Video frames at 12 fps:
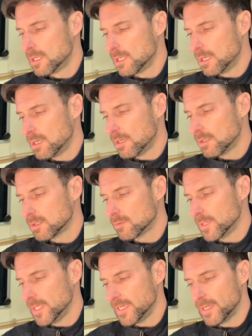All the
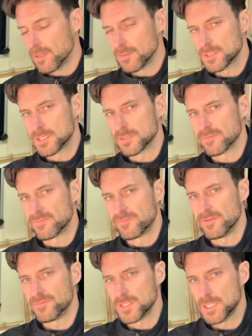way down to
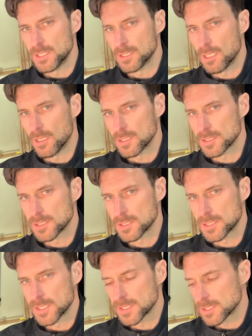fifteen dollars and
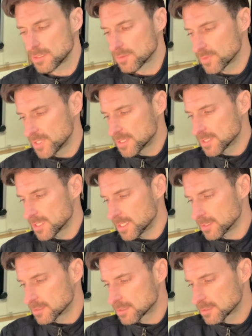sixty-three
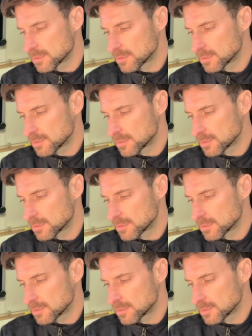cents.